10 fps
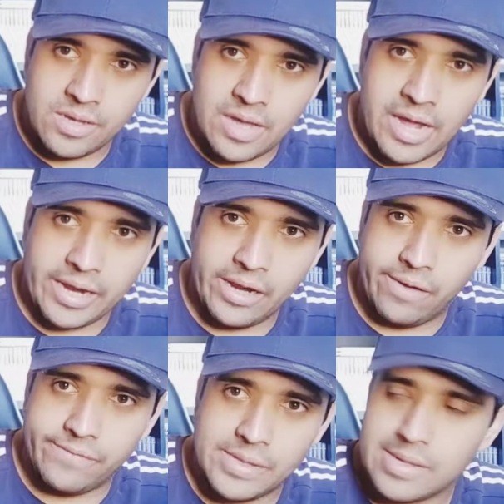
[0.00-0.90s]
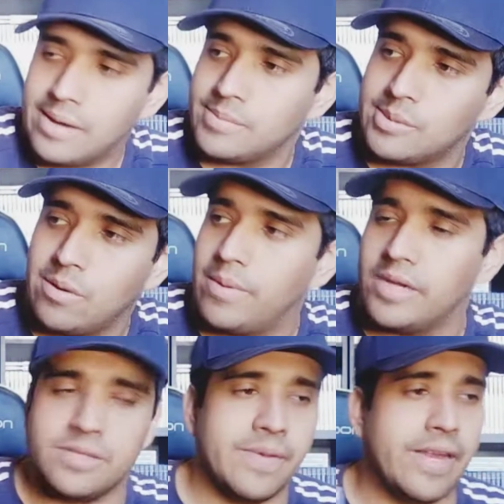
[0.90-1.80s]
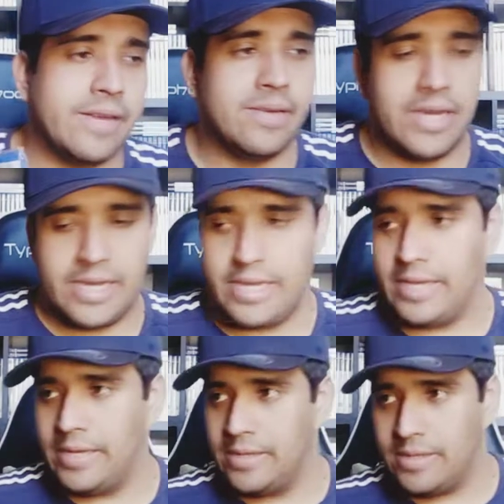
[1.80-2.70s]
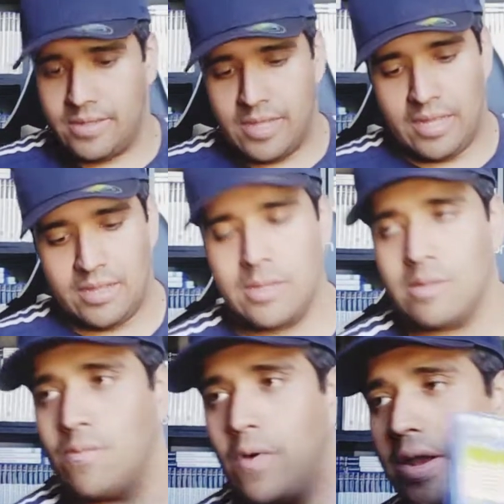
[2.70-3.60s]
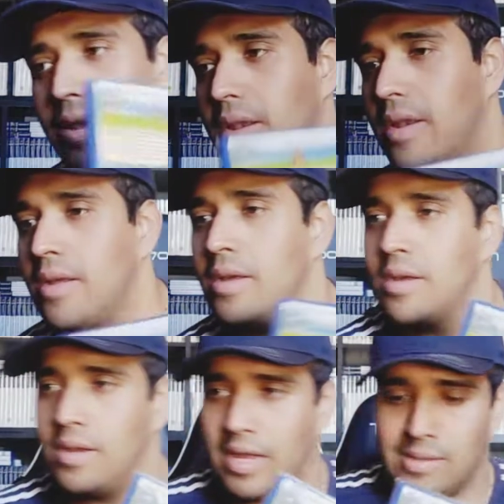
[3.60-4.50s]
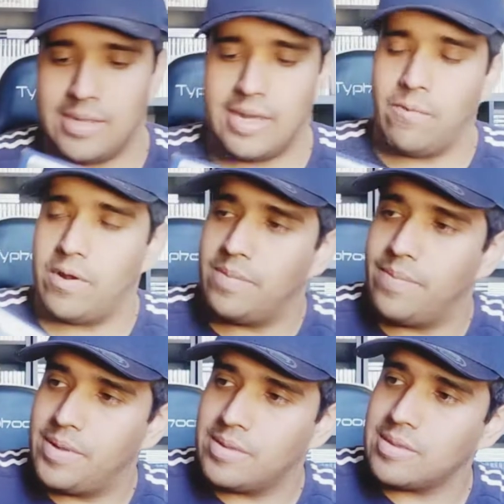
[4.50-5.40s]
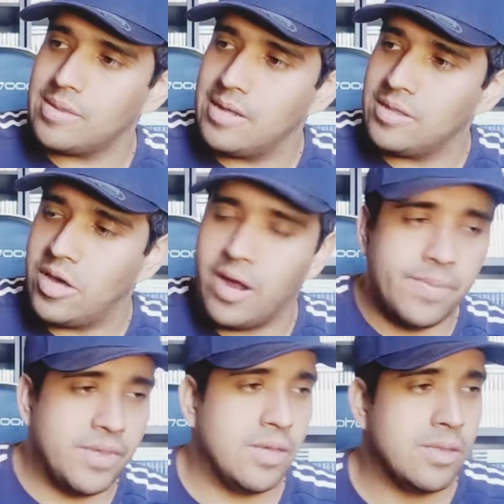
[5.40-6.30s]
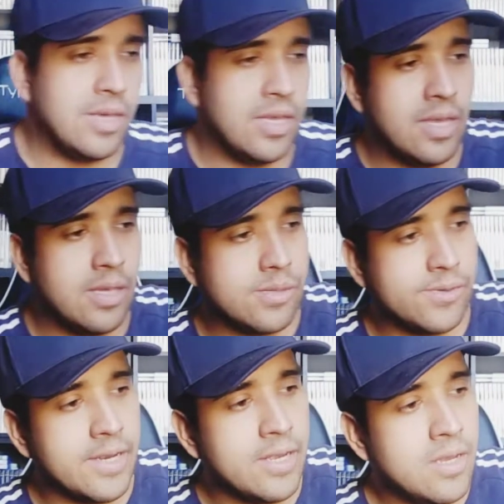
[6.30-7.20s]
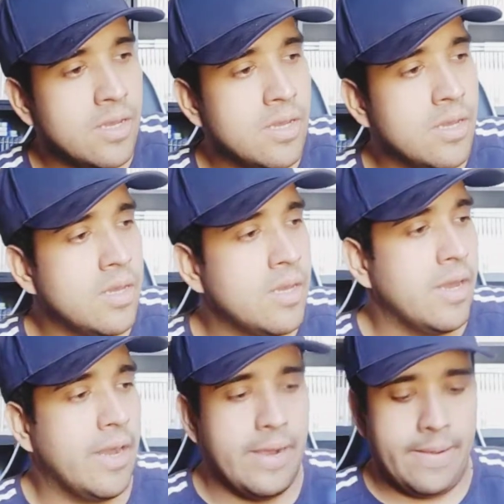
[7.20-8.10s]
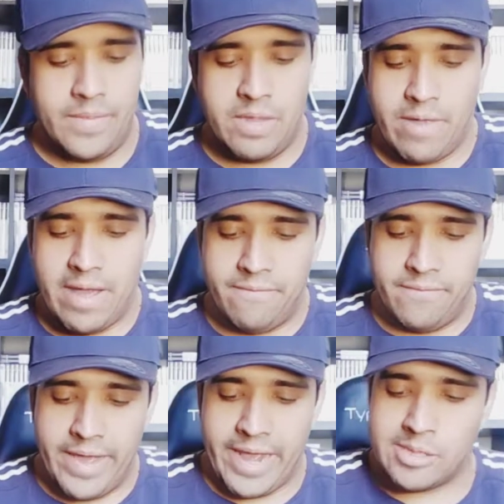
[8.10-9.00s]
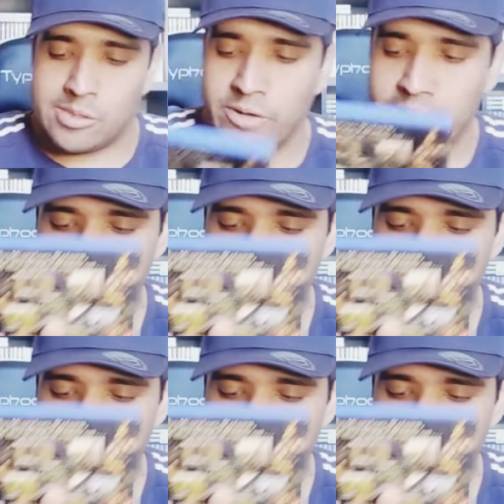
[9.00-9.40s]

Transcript: I love this game so much, man. I think this is one, like I said, one of the best JRPGs in history. Uh, and then we have Extreme